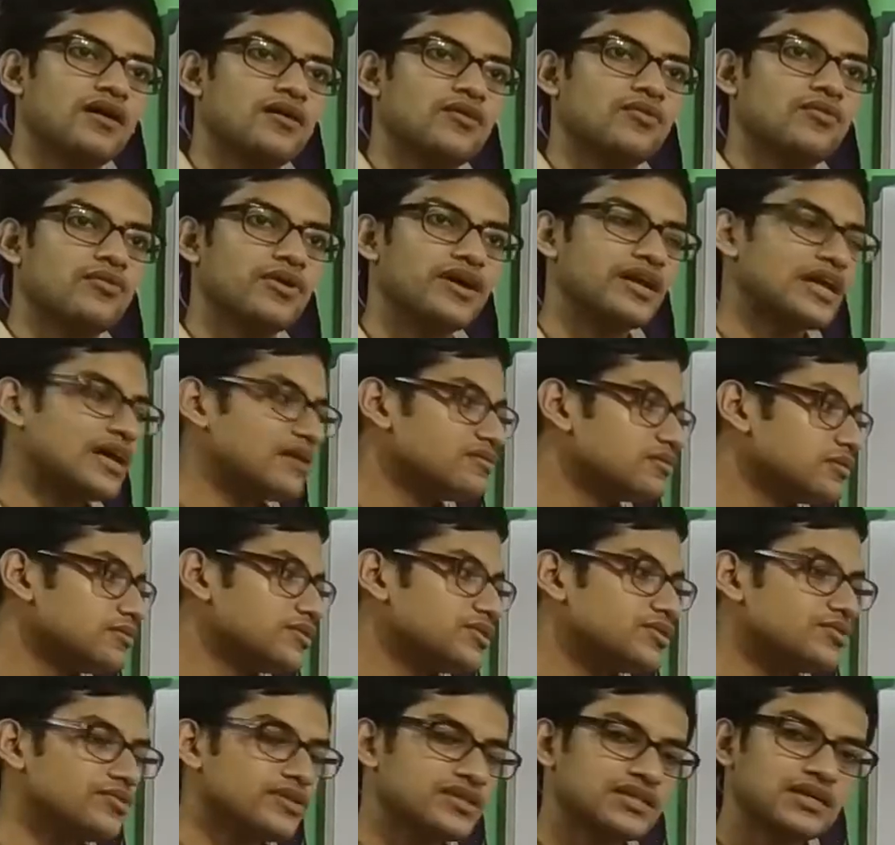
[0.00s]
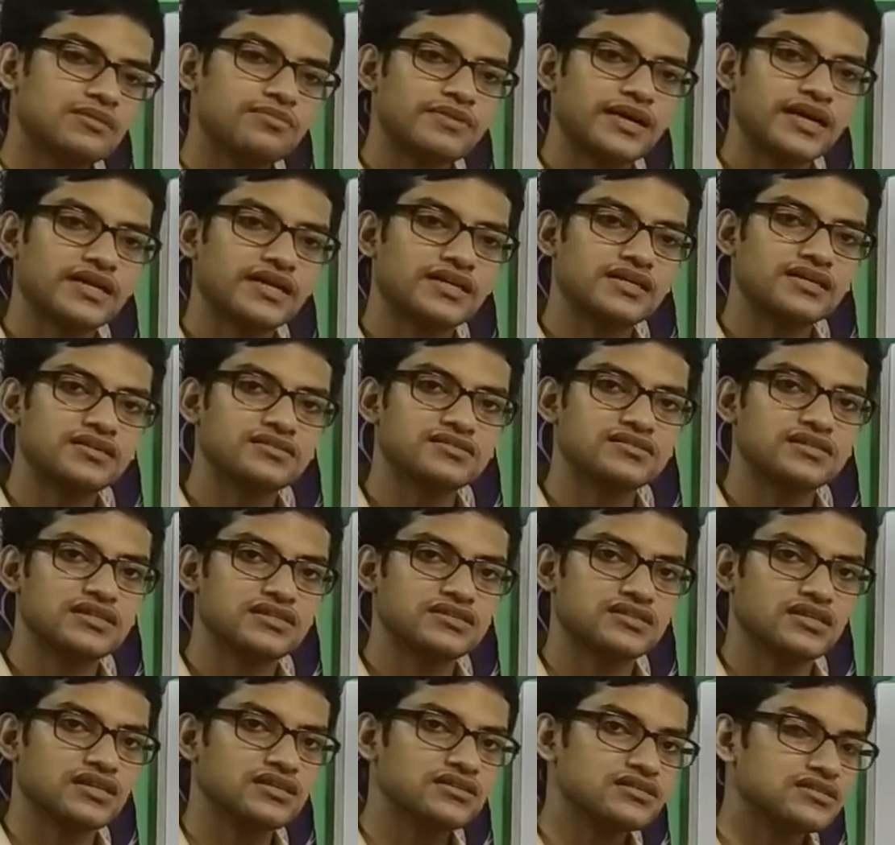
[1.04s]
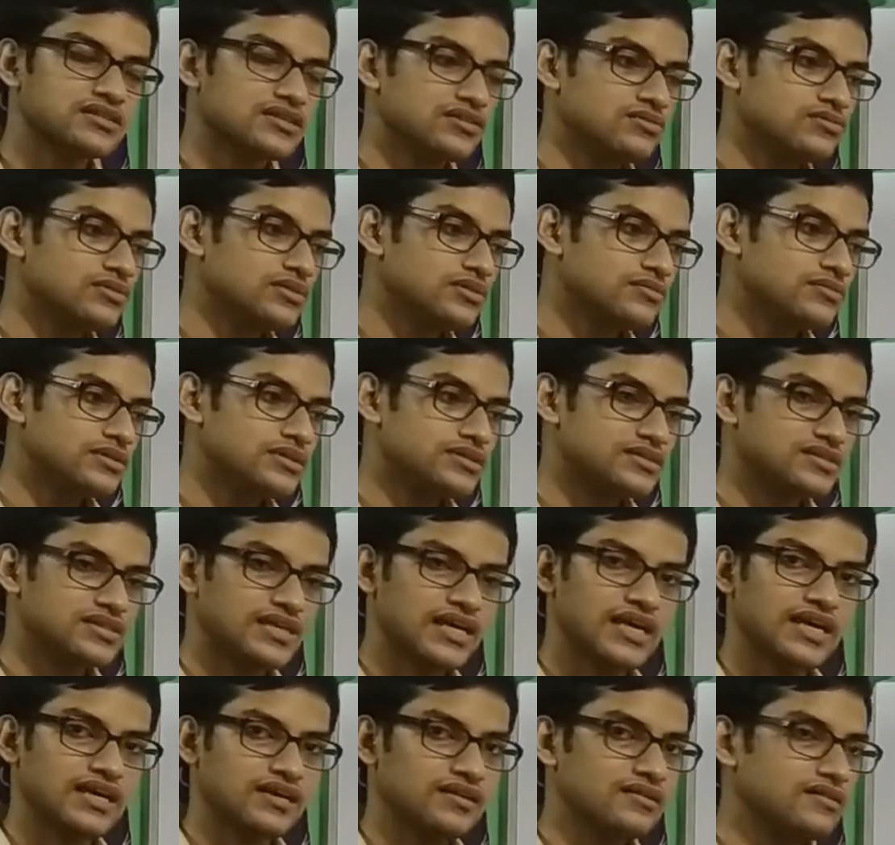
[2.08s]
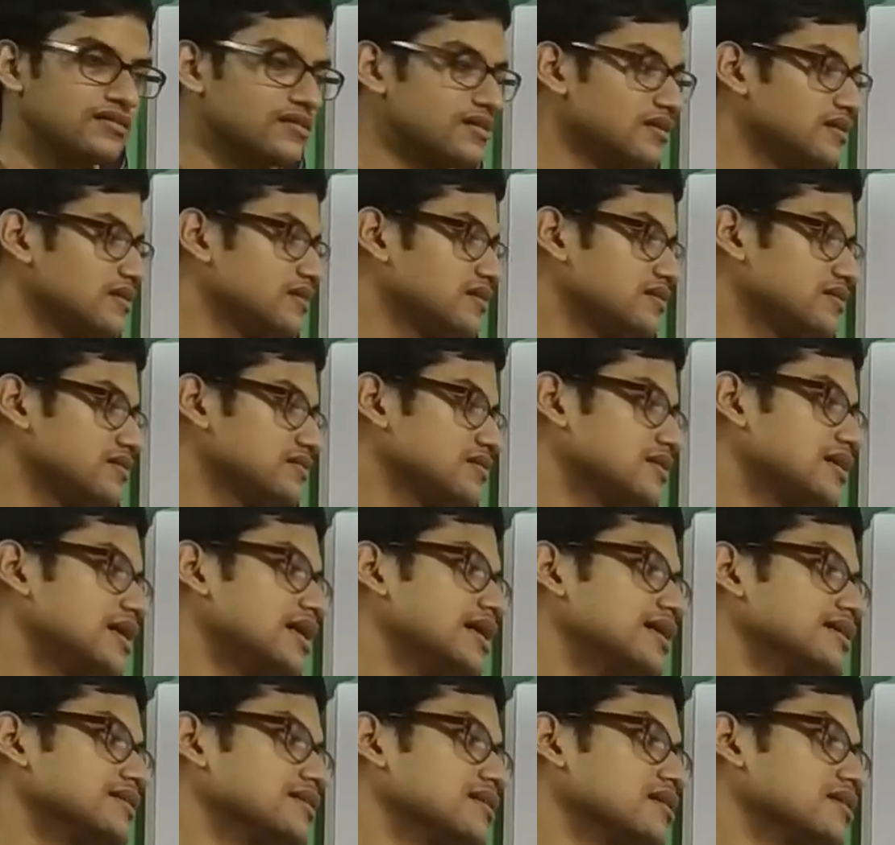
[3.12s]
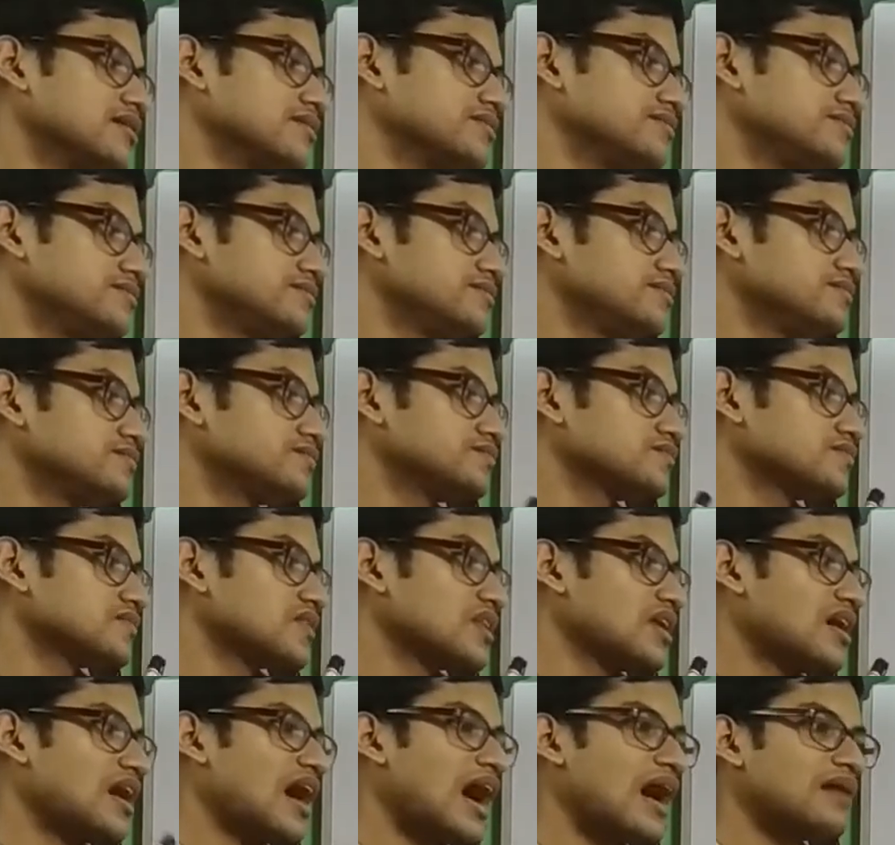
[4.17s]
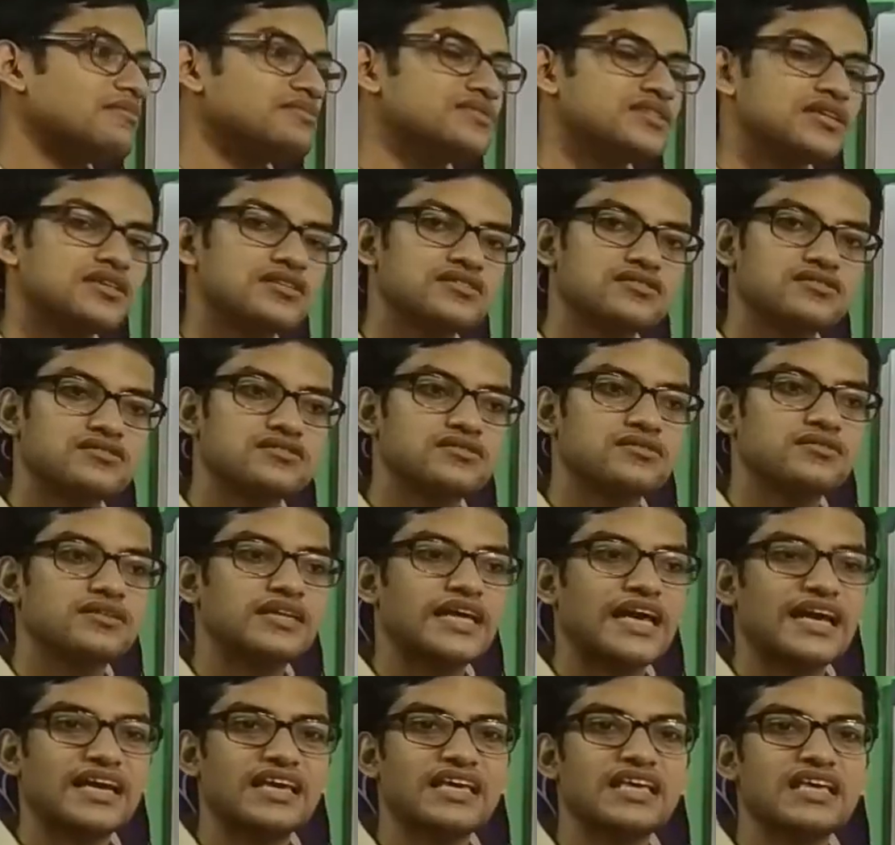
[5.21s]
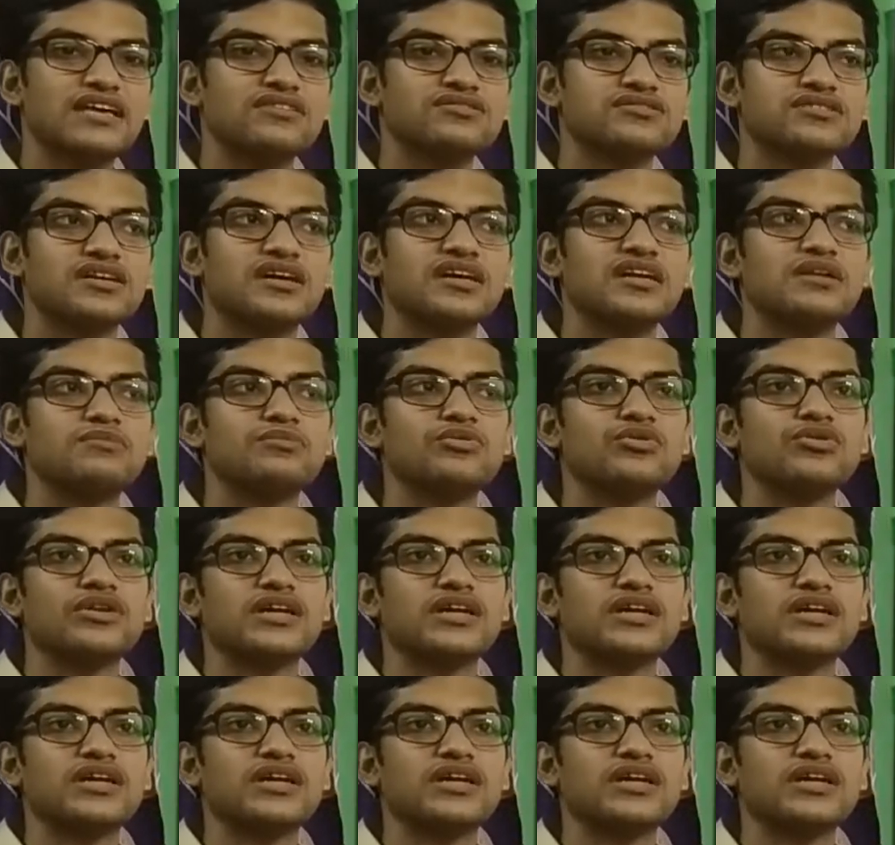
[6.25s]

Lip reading: when I will be doing the practical sessions, you will be seeing that I'm just taking user input